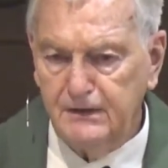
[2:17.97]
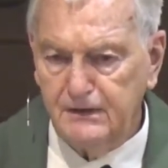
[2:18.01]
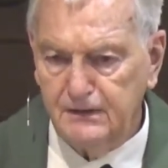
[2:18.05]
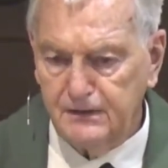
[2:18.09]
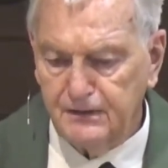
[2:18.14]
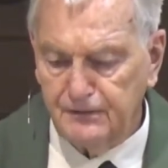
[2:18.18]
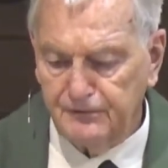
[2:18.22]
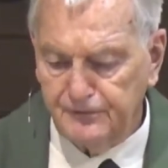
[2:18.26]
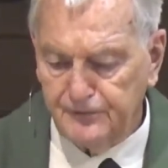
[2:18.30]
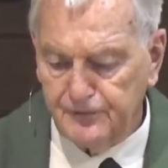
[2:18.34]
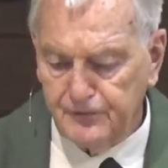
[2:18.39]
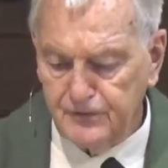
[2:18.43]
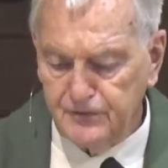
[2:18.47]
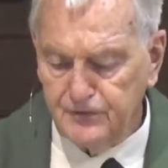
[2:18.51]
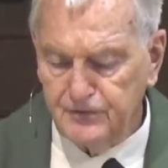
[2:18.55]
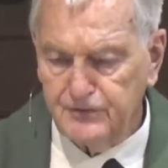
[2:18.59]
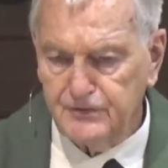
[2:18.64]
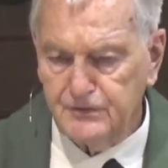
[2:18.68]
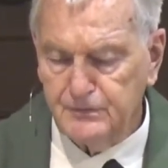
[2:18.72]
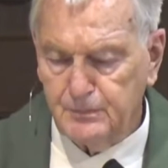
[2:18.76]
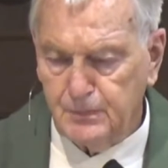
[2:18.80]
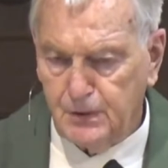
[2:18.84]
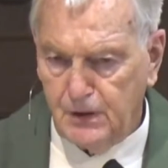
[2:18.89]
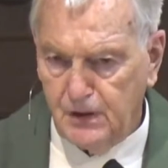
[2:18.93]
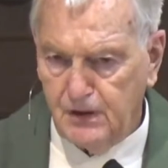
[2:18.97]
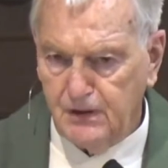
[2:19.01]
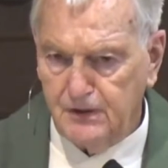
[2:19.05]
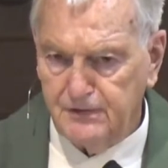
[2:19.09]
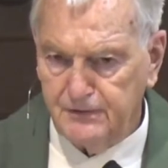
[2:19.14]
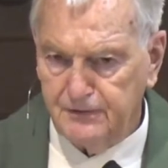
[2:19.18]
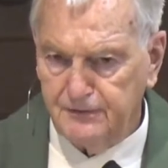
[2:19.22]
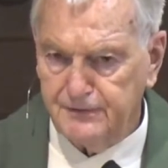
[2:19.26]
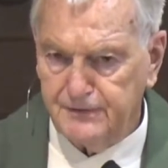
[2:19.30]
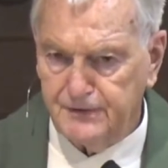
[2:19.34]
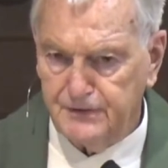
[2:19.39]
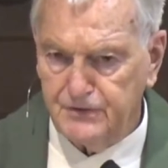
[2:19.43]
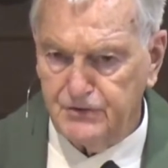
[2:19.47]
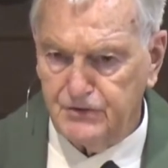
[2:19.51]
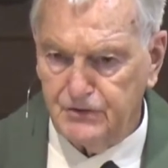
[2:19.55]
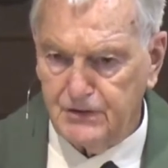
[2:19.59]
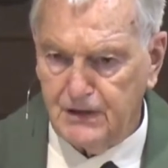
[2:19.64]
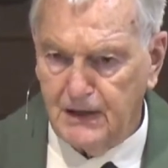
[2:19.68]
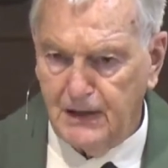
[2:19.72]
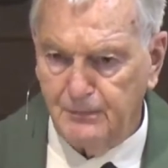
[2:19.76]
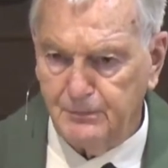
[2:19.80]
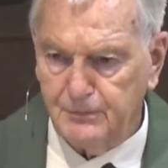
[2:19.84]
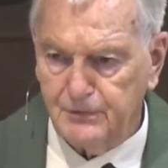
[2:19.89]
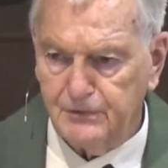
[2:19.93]
in the first part of this
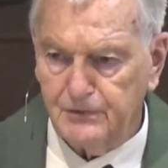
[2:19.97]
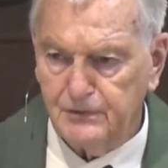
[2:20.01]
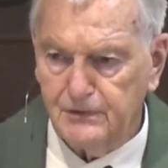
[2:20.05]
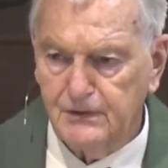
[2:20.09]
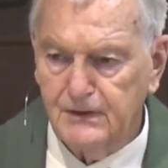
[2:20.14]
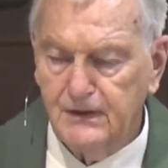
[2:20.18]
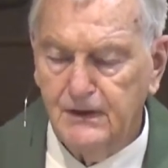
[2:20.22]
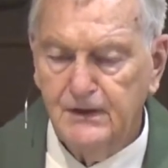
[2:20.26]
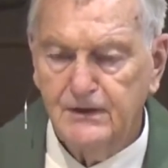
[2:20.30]
chapter,